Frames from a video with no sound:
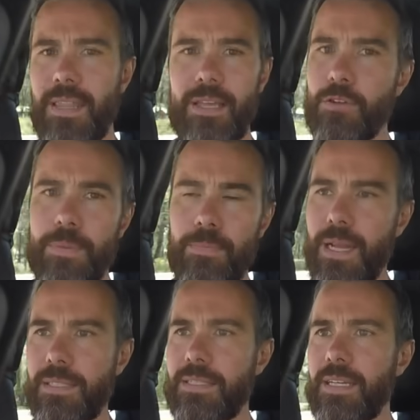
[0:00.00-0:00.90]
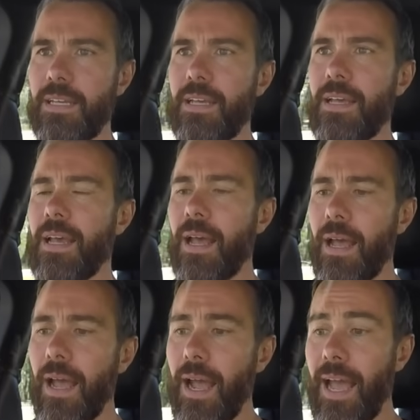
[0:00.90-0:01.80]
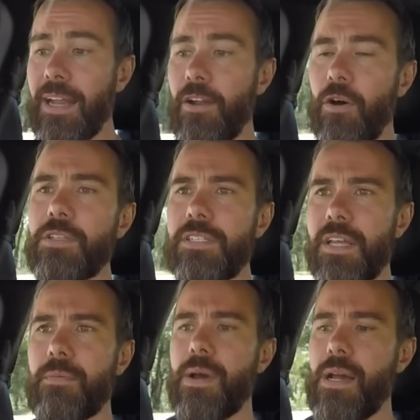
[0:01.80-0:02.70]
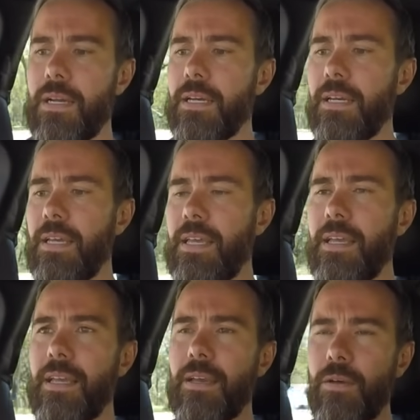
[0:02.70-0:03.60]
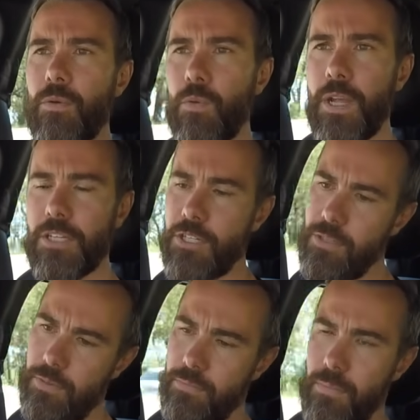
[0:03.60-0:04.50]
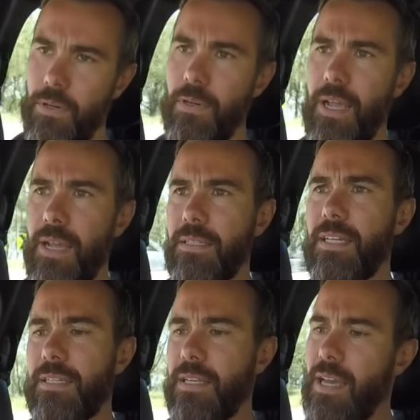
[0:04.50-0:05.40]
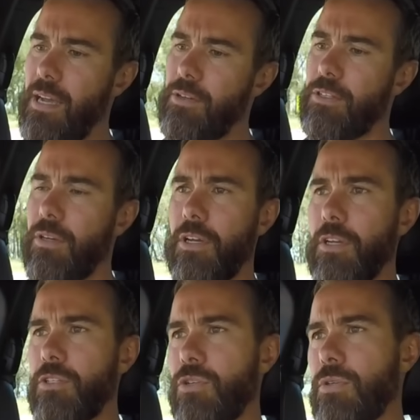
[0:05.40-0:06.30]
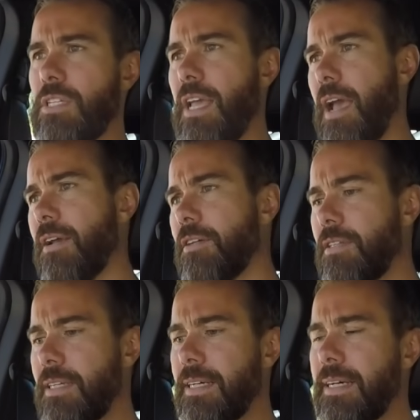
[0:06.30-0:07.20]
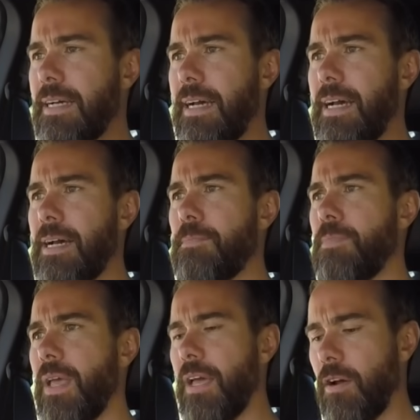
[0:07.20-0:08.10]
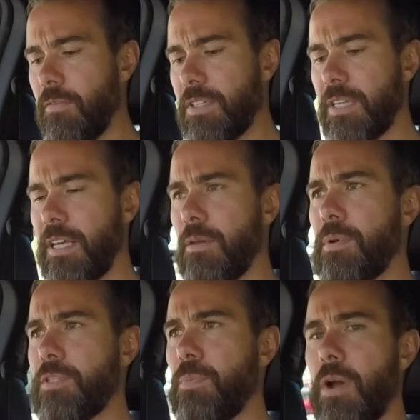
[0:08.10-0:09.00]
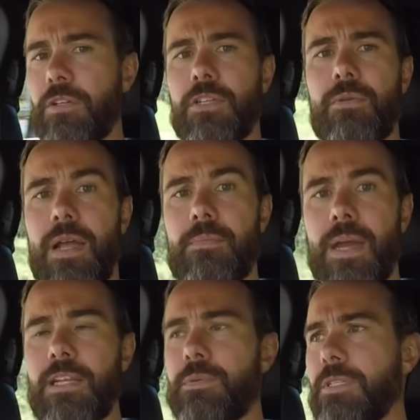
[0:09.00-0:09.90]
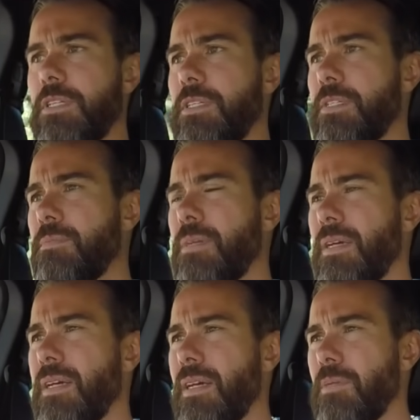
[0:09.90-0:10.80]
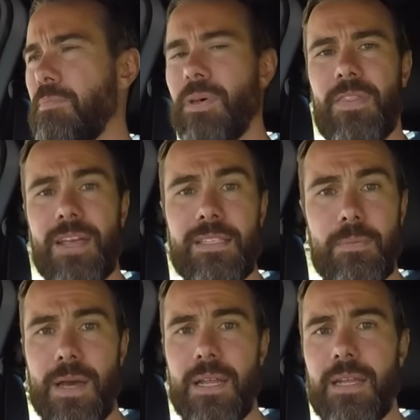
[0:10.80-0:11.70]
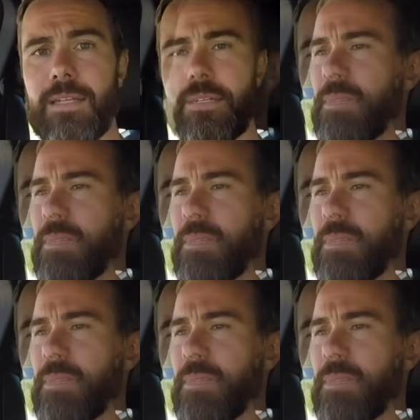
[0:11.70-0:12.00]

they could be plastic, and an on-center marker here, which on our test car is on a jaunty angle, and obviously the bespoke terrain management system, but that's about it.